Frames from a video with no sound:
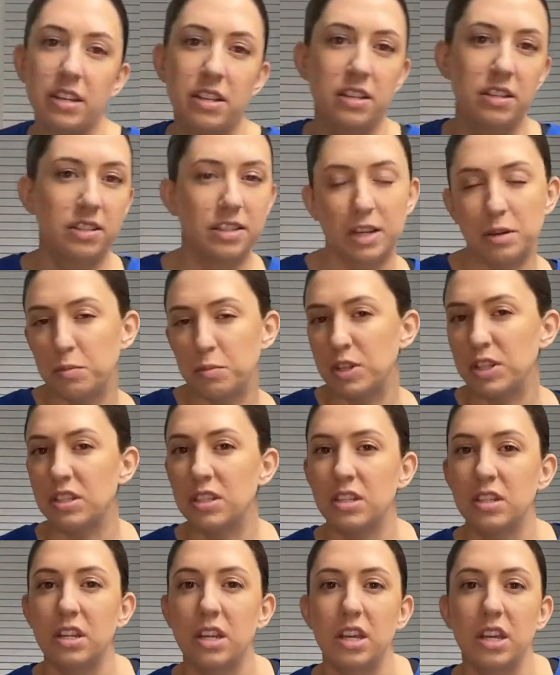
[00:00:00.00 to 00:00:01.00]
cinnamon
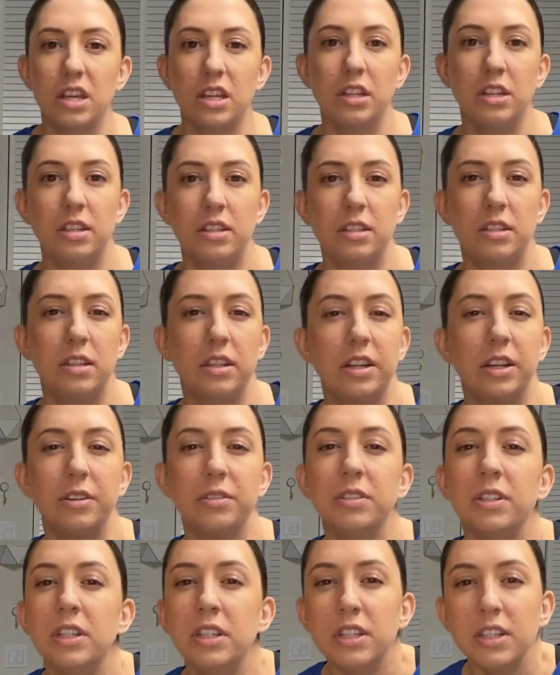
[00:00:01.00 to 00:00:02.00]
sticks,
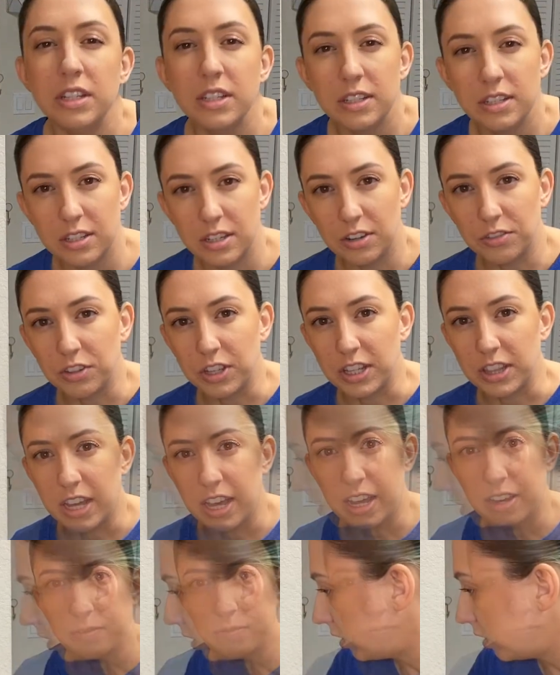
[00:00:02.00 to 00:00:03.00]
stuff like
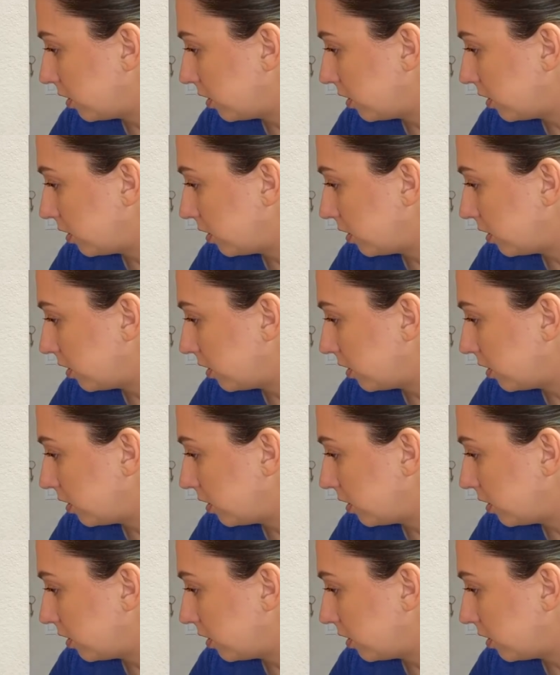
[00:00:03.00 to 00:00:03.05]
that.